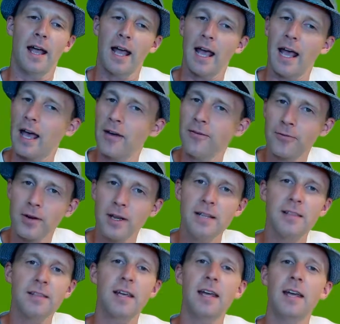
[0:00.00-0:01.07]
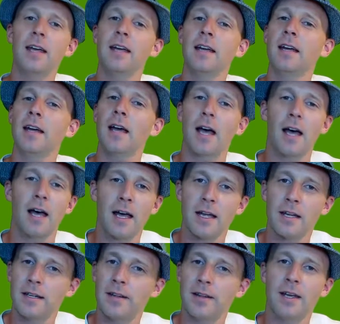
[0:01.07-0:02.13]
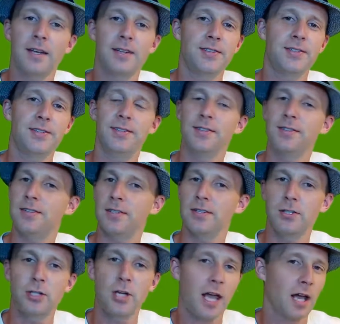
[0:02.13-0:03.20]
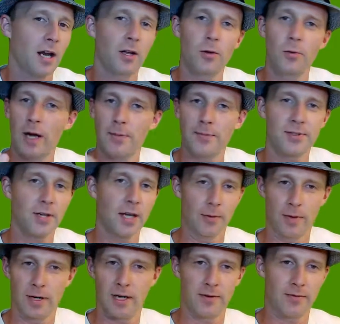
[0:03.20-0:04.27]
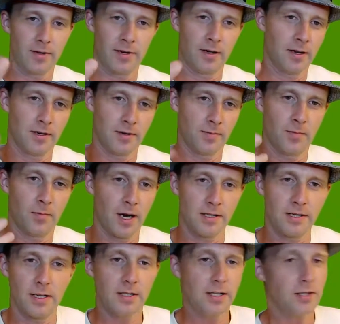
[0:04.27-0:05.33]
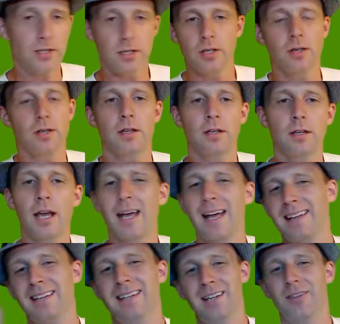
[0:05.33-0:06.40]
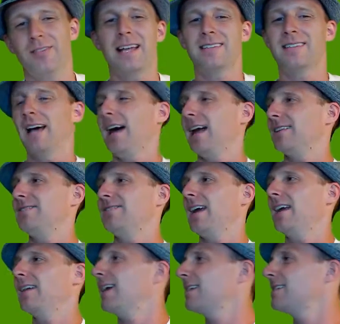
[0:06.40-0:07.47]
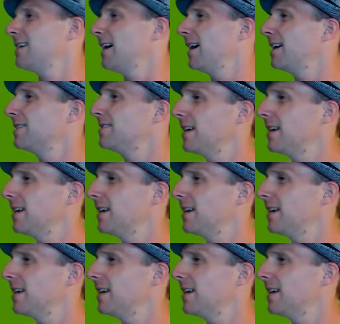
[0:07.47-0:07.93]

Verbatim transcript: everything on this channel, website, whatever you're watching, you get, nah, you know, that's not how to say it. That's not how to say